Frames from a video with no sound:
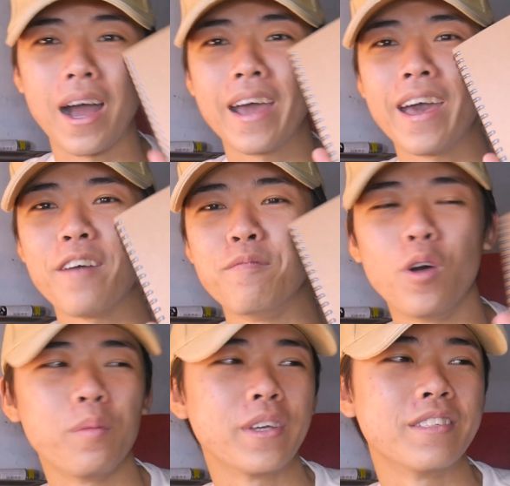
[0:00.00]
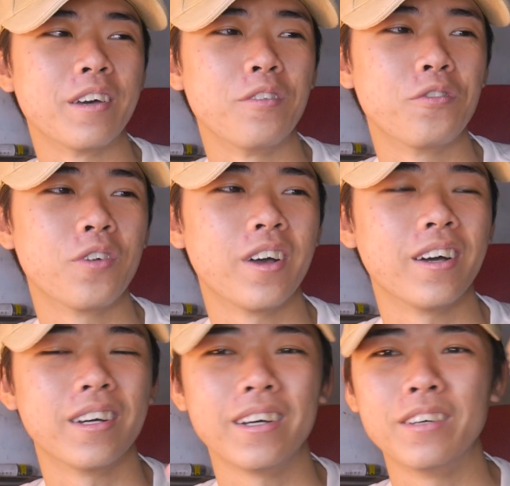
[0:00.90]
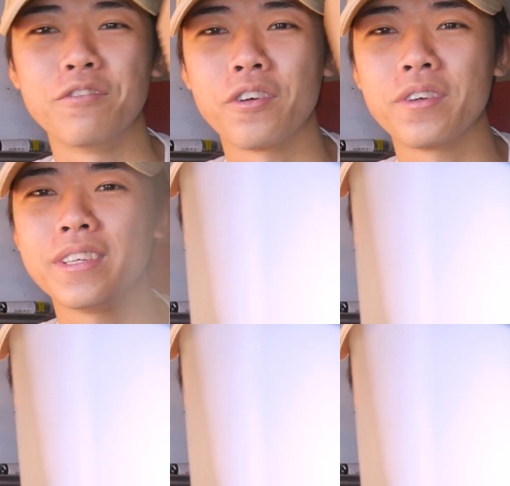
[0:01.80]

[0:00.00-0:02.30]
I have bought myself a very